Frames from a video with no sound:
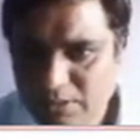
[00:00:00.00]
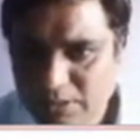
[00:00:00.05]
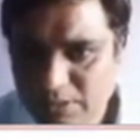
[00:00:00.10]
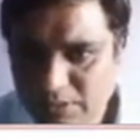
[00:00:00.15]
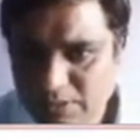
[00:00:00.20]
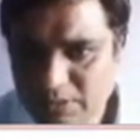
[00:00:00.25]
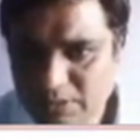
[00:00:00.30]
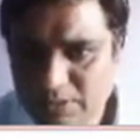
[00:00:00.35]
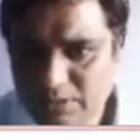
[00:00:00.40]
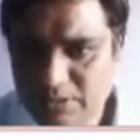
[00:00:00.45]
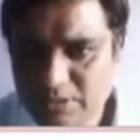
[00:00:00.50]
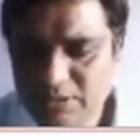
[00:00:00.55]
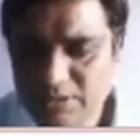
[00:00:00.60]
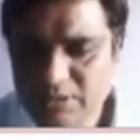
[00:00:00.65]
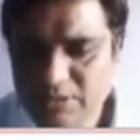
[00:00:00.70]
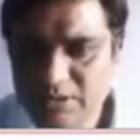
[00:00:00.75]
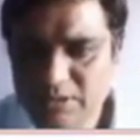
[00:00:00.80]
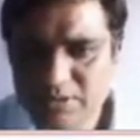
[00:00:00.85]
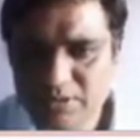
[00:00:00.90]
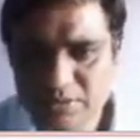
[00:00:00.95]
is
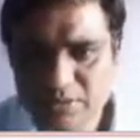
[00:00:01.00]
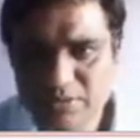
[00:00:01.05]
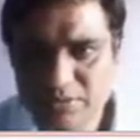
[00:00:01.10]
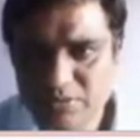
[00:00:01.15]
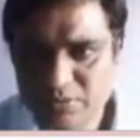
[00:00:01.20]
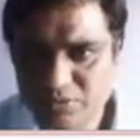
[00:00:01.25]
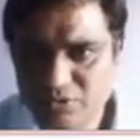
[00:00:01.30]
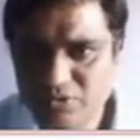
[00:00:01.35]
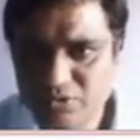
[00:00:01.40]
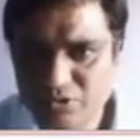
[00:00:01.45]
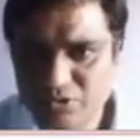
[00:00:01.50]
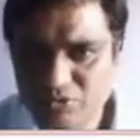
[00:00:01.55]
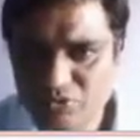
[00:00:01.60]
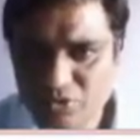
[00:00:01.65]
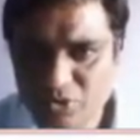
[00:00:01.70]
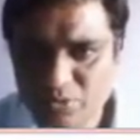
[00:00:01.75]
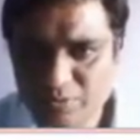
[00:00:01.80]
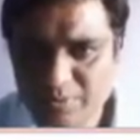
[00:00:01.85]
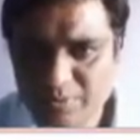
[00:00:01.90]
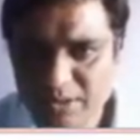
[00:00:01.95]
this, which we
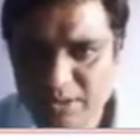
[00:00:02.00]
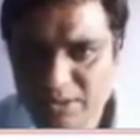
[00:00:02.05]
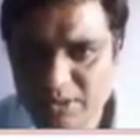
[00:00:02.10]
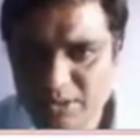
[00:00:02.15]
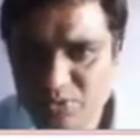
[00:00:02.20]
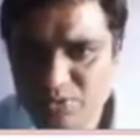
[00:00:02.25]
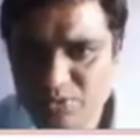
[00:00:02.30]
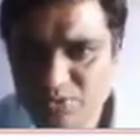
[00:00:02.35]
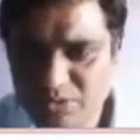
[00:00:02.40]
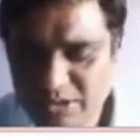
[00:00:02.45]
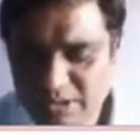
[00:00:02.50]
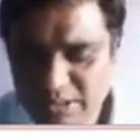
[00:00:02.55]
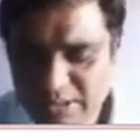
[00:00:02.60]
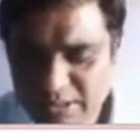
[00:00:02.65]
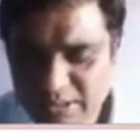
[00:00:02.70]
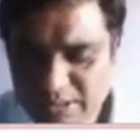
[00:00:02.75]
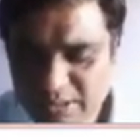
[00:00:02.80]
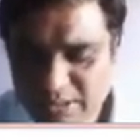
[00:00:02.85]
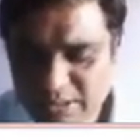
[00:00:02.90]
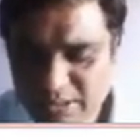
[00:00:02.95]
obtained, into
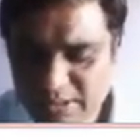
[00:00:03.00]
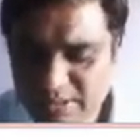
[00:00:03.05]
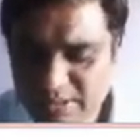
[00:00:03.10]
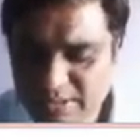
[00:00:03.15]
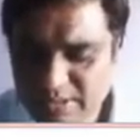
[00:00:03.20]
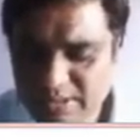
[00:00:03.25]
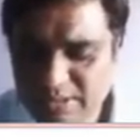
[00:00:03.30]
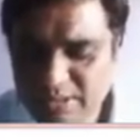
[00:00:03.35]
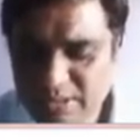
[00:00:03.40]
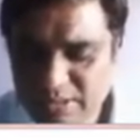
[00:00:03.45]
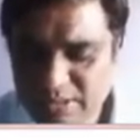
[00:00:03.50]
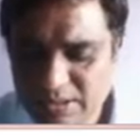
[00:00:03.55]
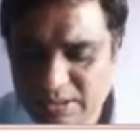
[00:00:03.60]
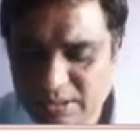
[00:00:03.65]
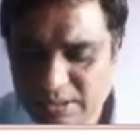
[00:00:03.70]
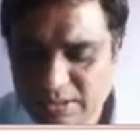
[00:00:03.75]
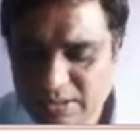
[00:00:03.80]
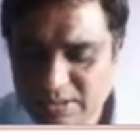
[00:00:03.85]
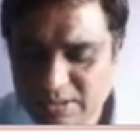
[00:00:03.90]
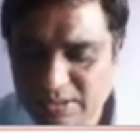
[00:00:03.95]
ZT and ZL
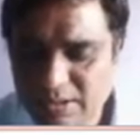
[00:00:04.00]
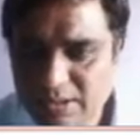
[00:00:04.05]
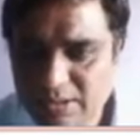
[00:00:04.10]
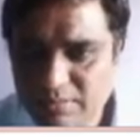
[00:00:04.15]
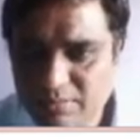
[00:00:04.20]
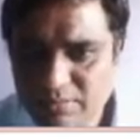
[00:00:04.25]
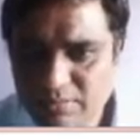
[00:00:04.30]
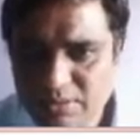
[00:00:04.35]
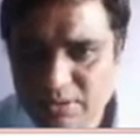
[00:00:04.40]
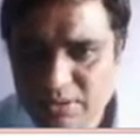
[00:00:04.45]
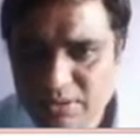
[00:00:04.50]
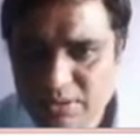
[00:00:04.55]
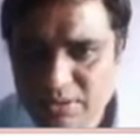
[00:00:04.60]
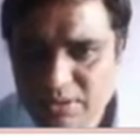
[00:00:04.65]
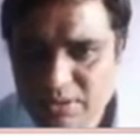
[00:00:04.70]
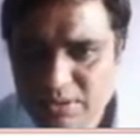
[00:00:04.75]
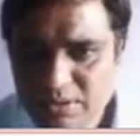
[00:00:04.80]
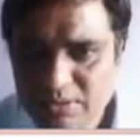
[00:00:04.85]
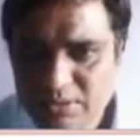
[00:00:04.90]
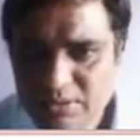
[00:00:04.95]
are same.
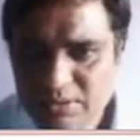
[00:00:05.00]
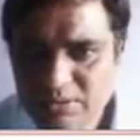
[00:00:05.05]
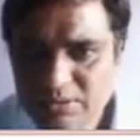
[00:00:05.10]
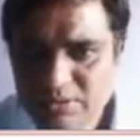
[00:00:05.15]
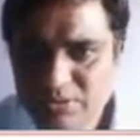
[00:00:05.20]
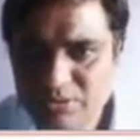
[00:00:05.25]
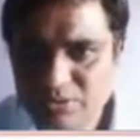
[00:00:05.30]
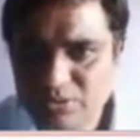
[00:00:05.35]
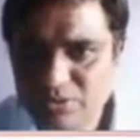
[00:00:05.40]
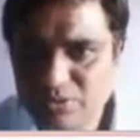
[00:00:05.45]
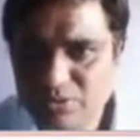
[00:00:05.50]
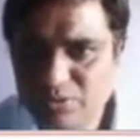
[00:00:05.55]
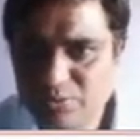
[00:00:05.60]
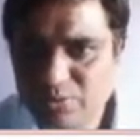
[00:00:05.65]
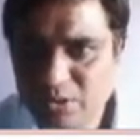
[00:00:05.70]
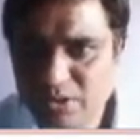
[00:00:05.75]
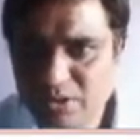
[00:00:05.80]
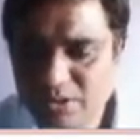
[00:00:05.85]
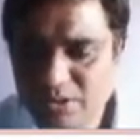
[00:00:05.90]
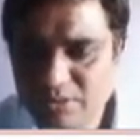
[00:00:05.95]
So
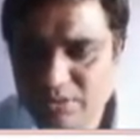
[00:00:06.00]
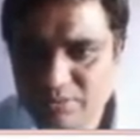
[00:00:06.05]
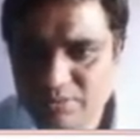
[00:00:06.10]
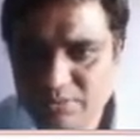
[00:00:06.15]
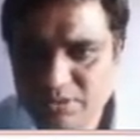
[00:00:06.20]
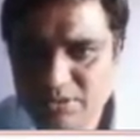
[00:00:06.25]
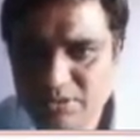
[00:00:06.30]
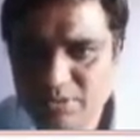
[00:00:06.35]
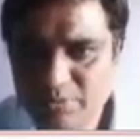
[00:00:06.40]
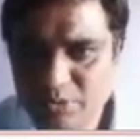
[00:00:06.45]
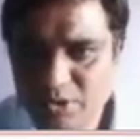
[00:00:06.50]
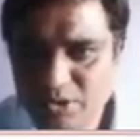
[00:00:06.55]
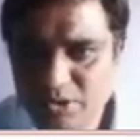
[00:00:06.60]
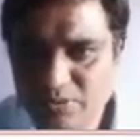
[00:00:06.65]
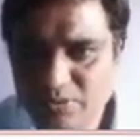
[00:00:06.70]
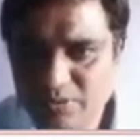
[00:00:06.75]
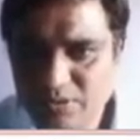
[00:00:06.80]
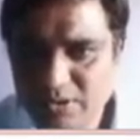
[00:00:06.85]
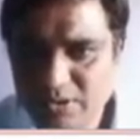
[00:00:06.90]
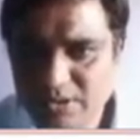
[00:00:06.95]
means
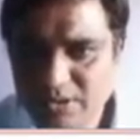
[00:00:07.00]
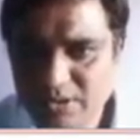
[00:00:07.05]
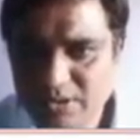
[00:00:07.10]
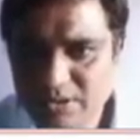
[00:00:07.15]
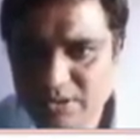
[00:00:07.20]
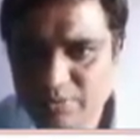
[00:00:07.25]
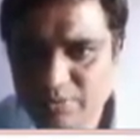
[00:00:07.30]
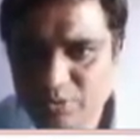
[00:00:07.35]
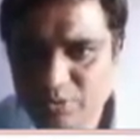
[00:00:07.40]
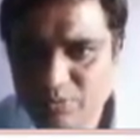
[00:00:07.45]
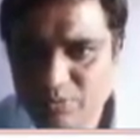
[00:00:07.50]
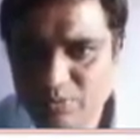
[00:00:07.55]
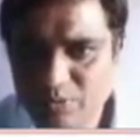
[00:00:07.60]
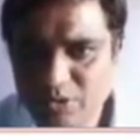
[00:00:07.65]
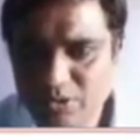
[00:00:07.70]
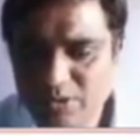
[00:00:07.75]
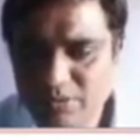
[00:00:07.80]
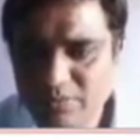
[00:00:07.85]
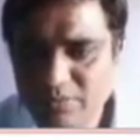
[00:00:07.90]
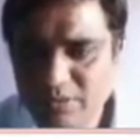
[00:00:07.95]
0.1 S upon
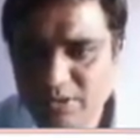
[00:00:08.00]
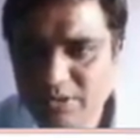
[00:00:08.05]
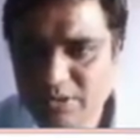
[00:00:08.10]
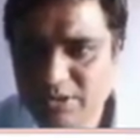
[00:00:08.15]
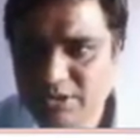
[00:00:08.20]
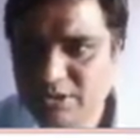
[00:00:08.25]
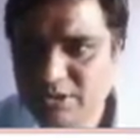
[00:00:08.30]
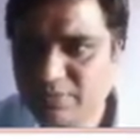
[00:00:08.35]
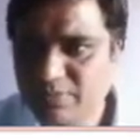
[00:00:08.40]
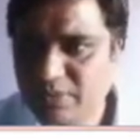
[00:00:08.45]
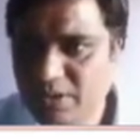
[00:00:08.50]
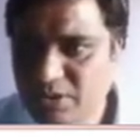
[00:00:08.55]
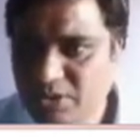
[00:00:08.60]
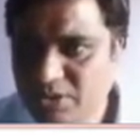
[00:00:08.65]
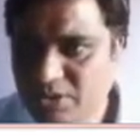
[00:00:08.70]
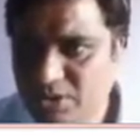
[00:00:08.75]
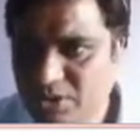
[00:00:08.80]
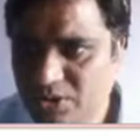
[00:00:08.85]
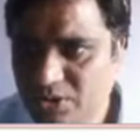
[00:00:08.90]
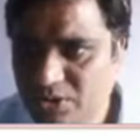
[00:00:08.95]
0.1 S
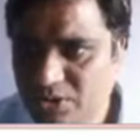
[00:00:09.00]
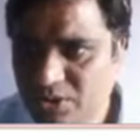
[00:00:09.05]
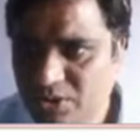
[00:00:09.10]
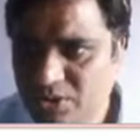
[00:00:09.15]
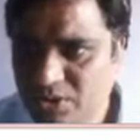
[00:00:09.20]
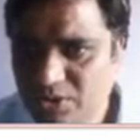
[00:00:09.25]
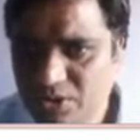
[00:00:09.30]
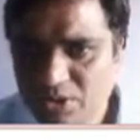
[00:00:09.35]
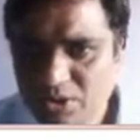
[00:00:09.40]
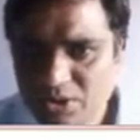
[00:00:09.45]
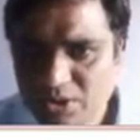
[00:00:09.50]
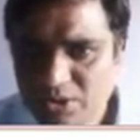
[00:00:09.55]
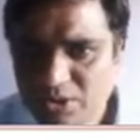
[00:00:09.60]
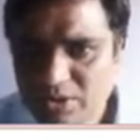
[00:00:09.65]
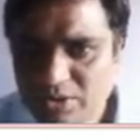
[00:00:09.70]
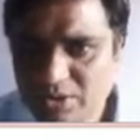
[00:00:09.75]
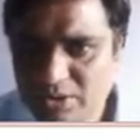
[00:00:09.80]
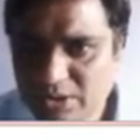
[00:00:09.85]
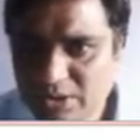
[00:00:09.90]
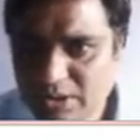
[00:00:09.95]
plus
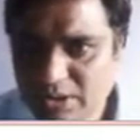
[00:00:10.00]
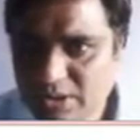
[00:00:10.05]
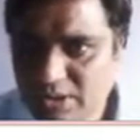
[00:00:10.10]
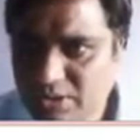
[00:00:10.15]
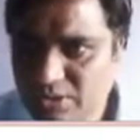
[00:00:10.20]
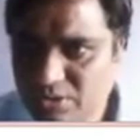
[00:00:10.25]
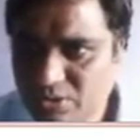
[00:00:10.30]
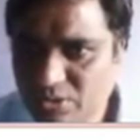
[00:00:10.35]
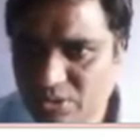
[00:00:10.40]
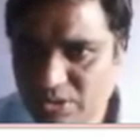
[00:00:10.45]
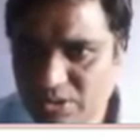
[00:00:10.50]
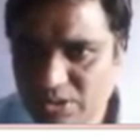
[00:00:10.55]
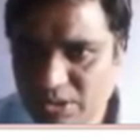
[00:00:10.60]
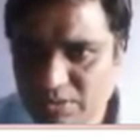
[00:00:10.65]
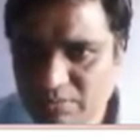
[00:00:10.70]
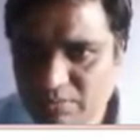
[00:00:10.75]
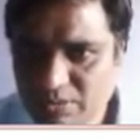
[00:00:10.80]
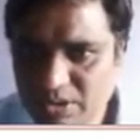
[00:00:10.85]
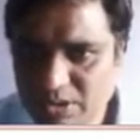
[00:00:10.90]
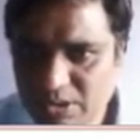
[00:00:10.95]
ZT is not
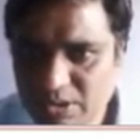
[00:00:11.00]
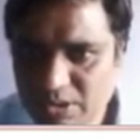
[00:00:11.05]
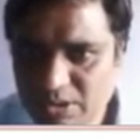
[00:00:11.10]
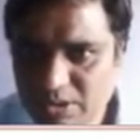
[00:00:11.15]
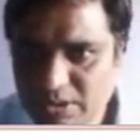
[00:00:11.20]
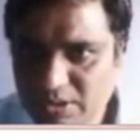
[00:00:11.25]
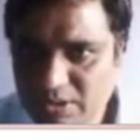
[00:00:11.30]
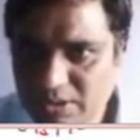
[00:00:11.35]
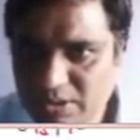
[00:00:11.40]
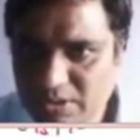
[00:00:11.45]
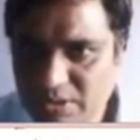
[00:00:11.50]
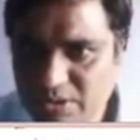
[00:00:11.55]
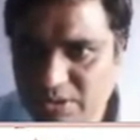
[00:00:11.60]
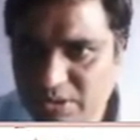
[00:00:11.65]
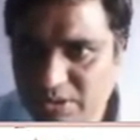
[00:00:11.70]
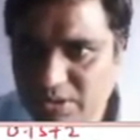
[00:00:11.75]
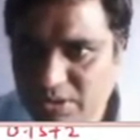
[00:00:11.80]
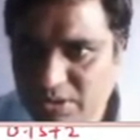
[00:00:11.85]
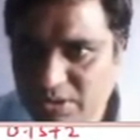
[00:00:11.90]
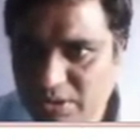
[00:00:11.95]
same. ZT
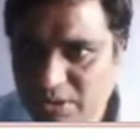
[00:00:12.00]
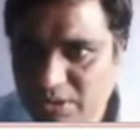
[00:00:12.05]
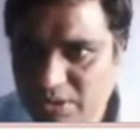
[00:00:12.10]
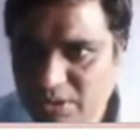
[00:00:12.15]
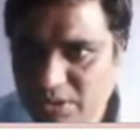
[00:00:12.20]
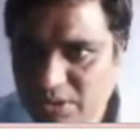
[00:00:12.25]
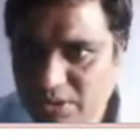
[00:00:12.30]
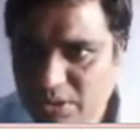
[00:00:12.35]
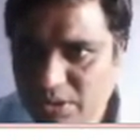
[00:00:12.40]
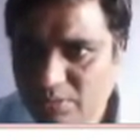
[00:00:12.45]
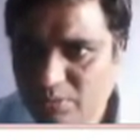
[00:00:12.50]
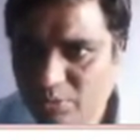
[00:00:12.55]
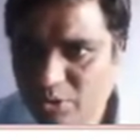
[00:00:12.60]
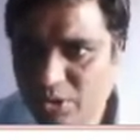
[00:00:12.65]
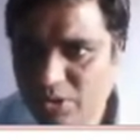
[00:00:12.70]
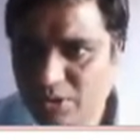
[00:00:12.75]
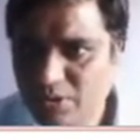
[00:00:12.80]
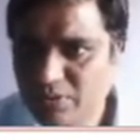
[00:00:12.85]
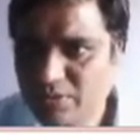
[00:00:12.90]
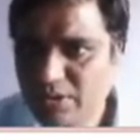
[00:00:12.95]
is
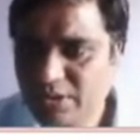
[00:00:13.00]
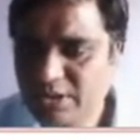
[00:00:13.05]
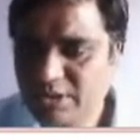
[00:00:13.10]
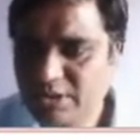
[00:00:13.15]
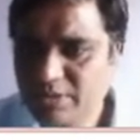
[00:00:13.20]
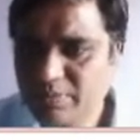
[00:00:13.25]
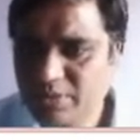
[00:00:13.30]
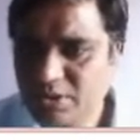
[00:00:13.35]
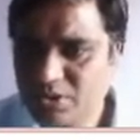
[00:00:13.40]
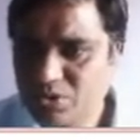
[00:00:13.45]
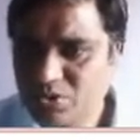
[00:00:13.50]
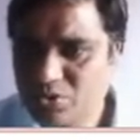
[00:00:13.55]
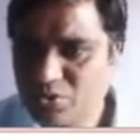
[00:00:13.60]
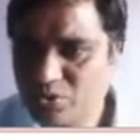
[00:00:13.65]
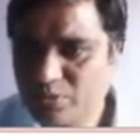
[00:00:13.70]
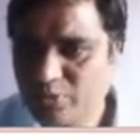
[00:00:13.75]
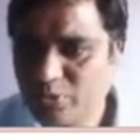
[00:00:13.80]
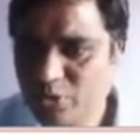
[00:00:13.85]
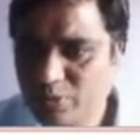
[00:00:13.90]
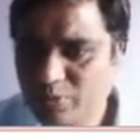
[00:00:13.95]
0.1 S plus 2
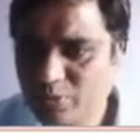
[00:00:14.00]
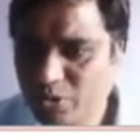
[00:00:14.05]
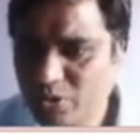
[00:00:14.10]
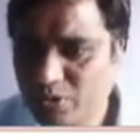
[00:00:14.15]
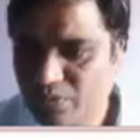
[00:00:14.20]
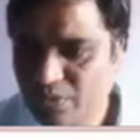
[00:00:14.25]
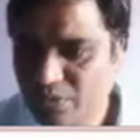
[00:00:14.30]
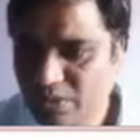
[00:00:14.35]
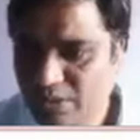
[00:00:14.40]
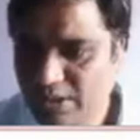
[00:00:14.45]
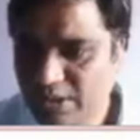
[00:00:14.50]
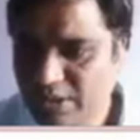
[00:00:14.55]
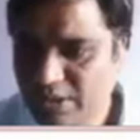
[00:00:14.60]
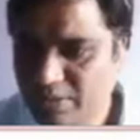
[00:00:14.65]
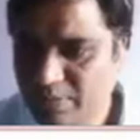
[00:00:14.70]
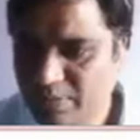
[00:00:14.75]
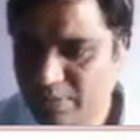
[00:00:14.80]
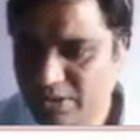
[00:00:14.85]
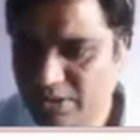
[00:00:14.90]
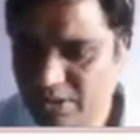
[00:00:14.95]
upon 0.1 S
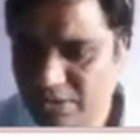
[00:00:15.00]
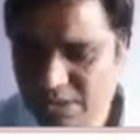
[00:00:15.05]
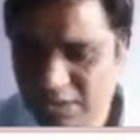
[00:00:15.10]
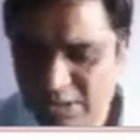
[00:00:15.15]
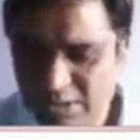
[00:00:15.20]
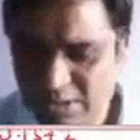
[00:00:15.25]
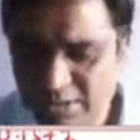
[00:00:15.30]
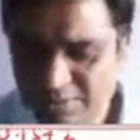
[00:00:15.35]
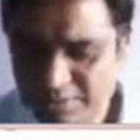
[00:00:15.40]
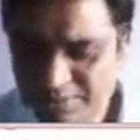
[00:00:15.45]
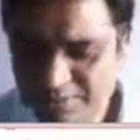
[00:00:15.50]
plus 10.